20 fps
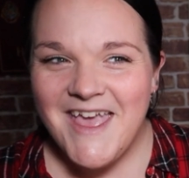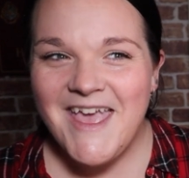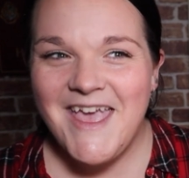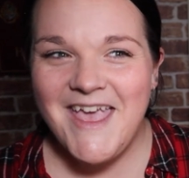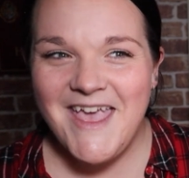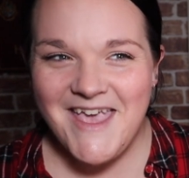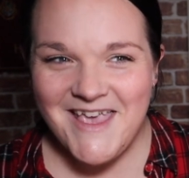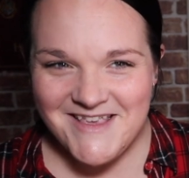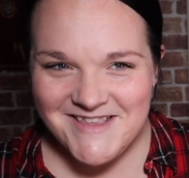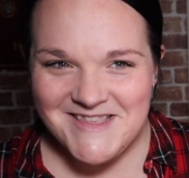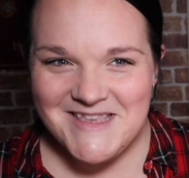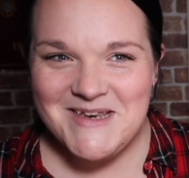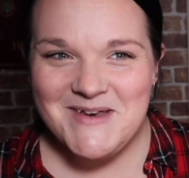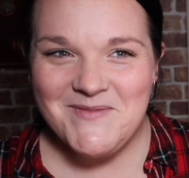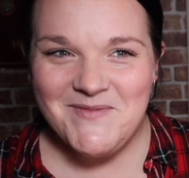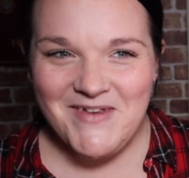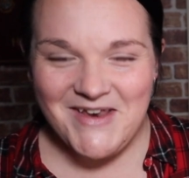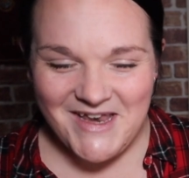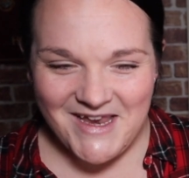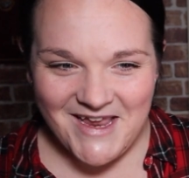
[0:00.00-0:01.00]
It is in a
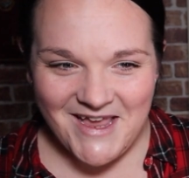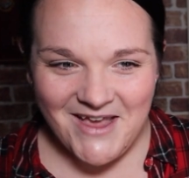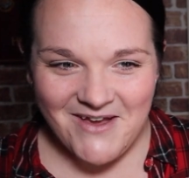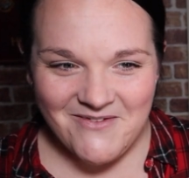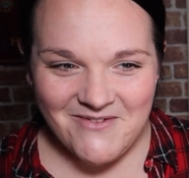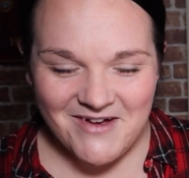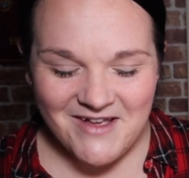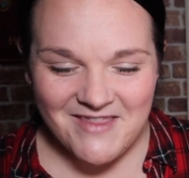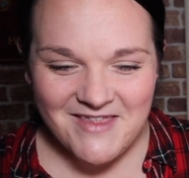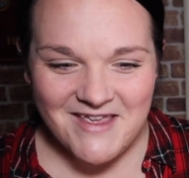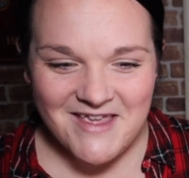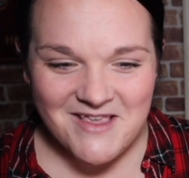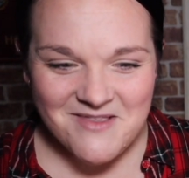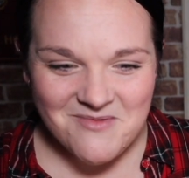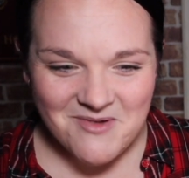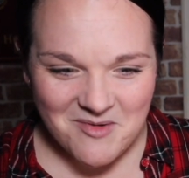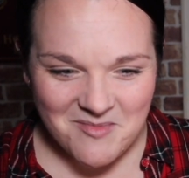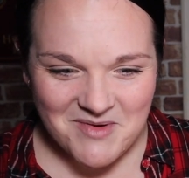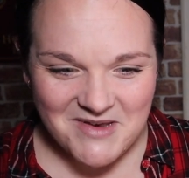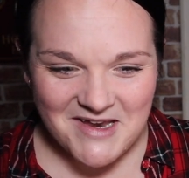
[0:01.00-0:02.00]
video. I think it's
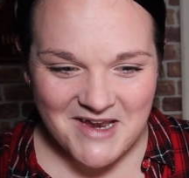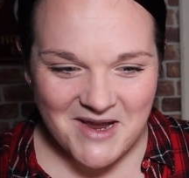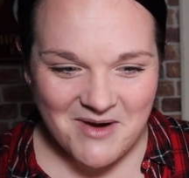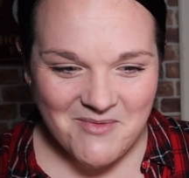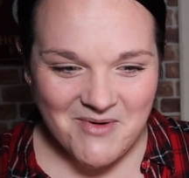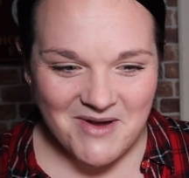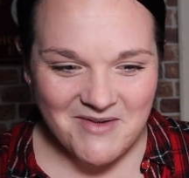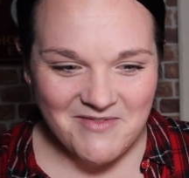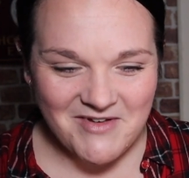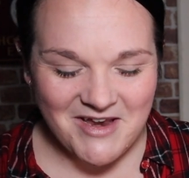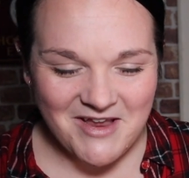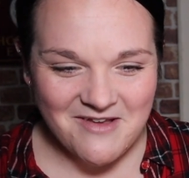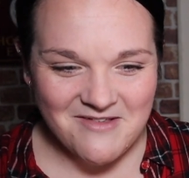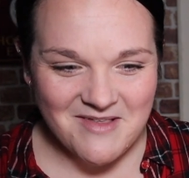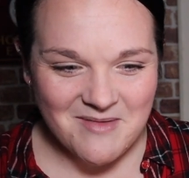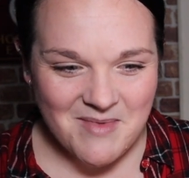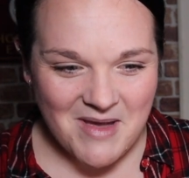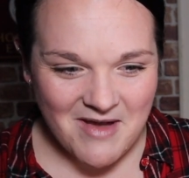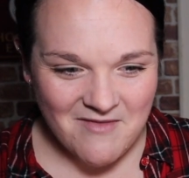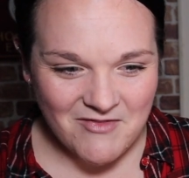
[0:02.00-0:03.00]
one of my DIY
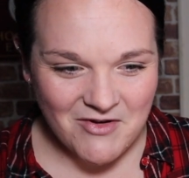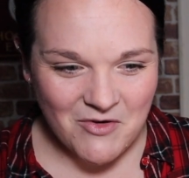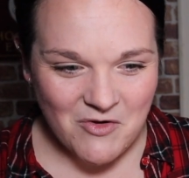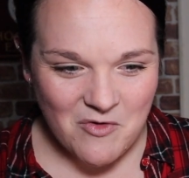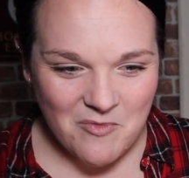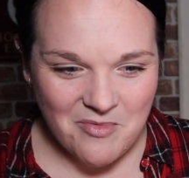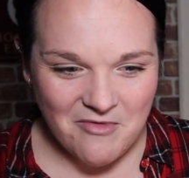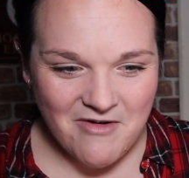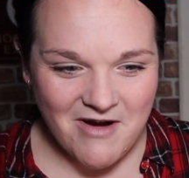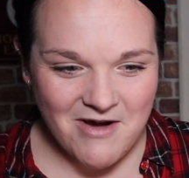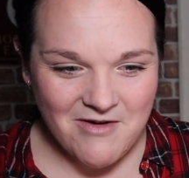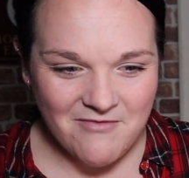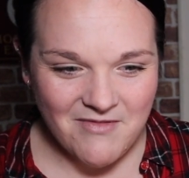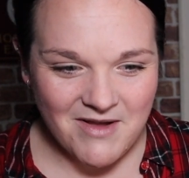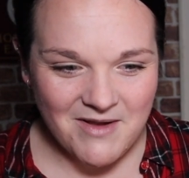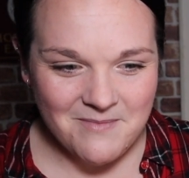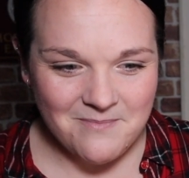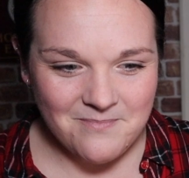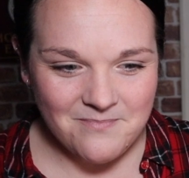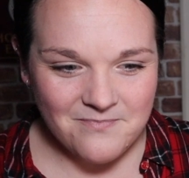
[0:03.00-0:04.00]
videos. I'm having a cuppa out
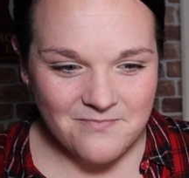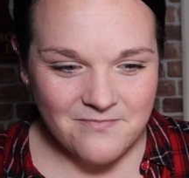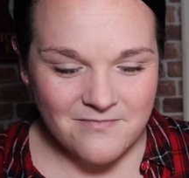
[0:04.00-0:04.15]
of it.